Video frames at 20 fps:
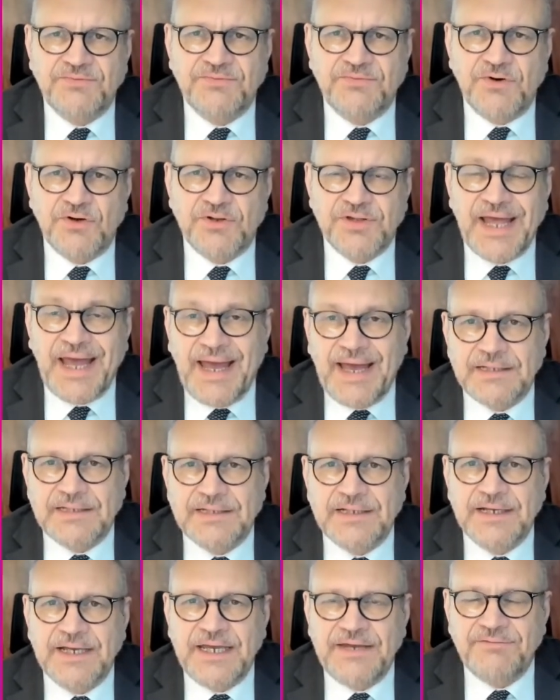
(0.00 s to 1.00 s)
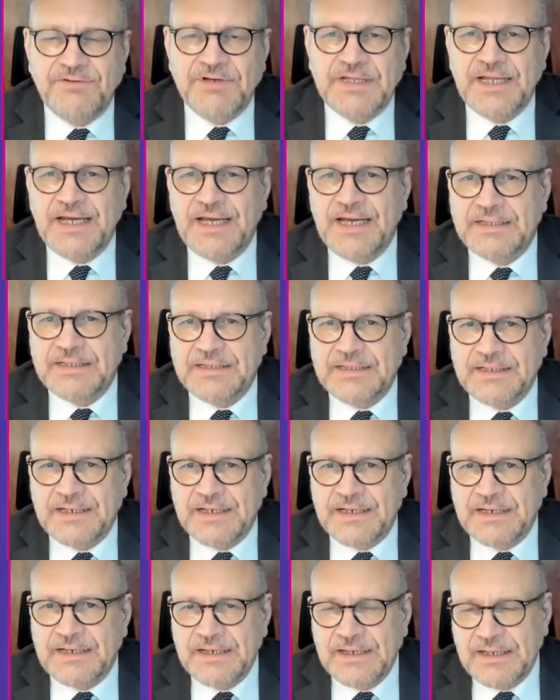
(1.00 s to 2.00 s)
for that, given that
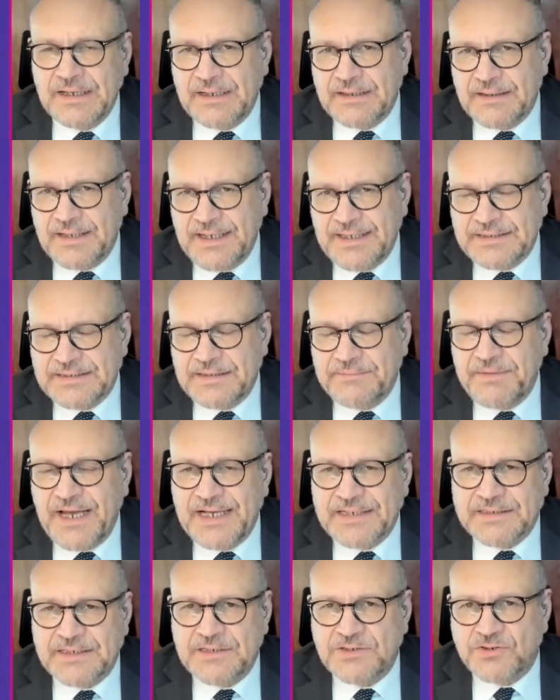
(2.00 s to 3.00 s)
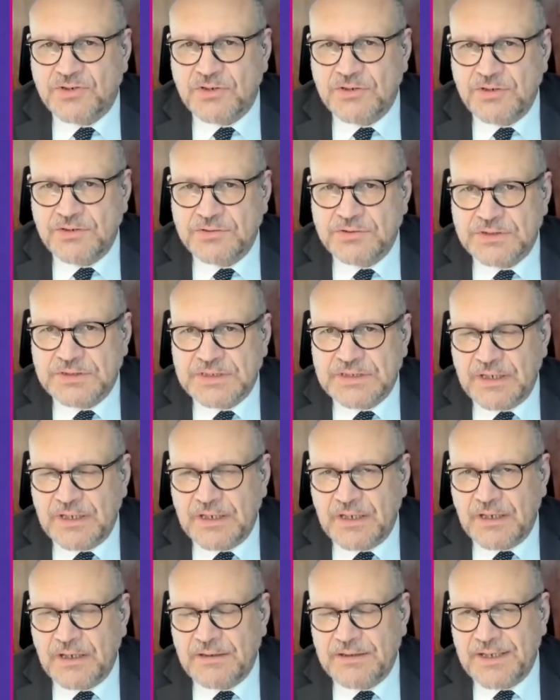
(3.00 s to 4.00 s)
uh, the ECB has introduced
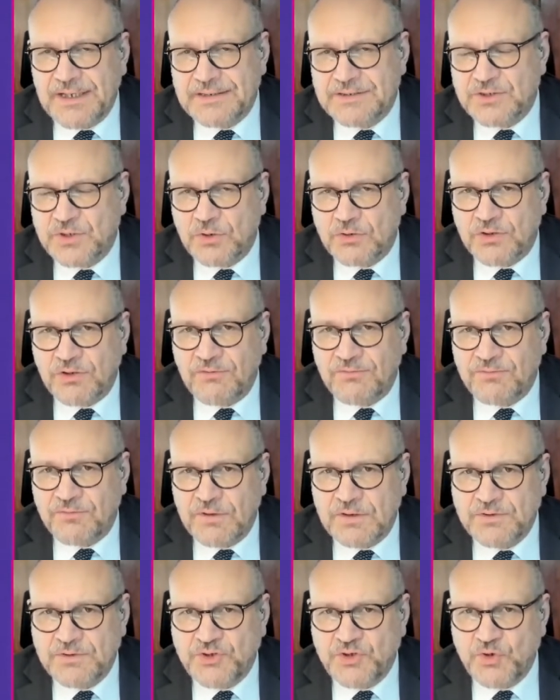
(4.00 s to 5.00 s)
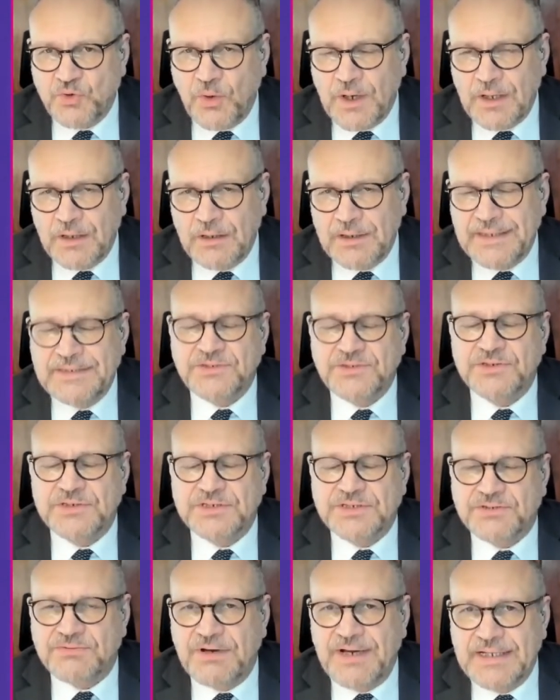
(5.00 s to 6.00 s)
a sort of dual
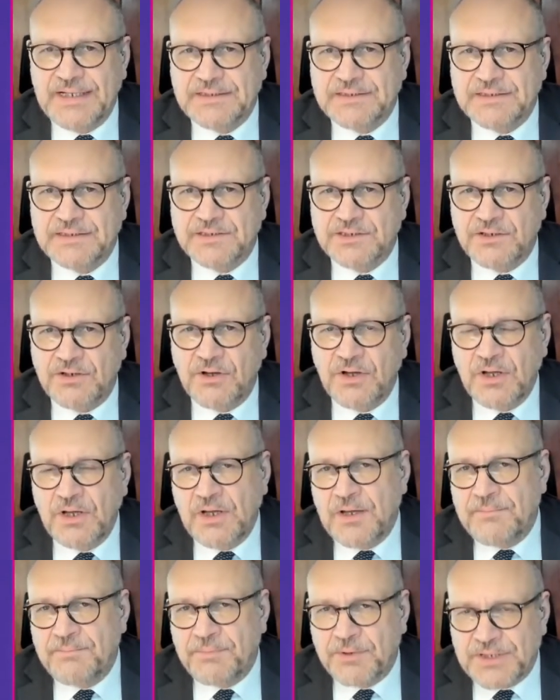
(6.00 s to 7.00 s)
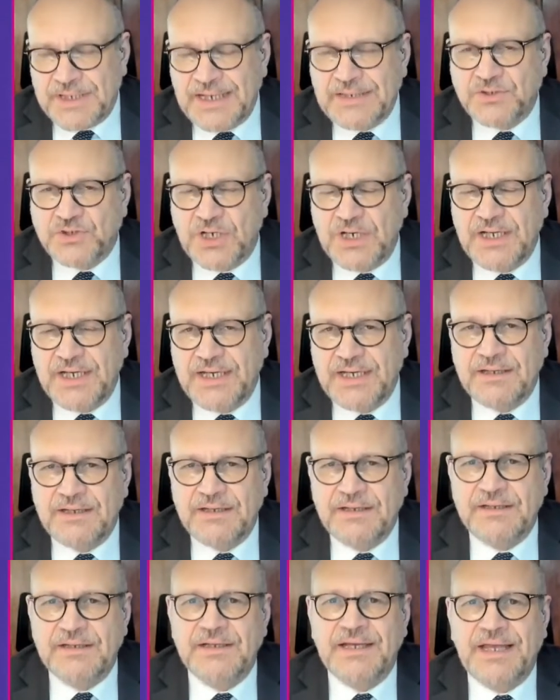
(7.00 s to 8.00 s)
interest rates, so
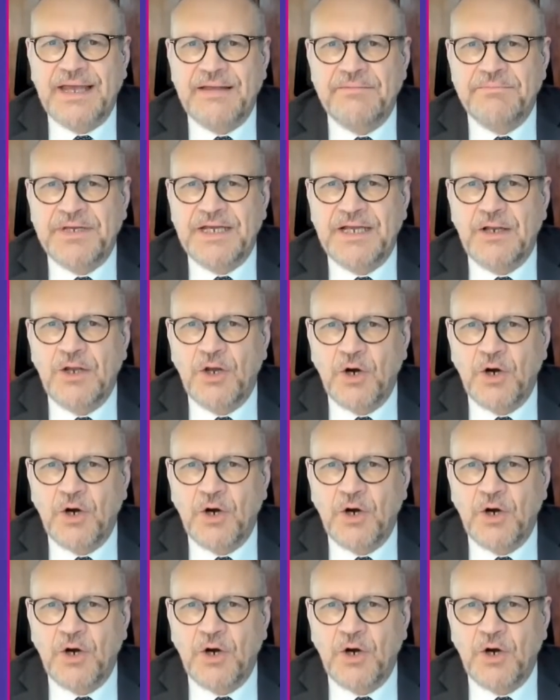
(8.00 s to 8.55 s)
potentially can be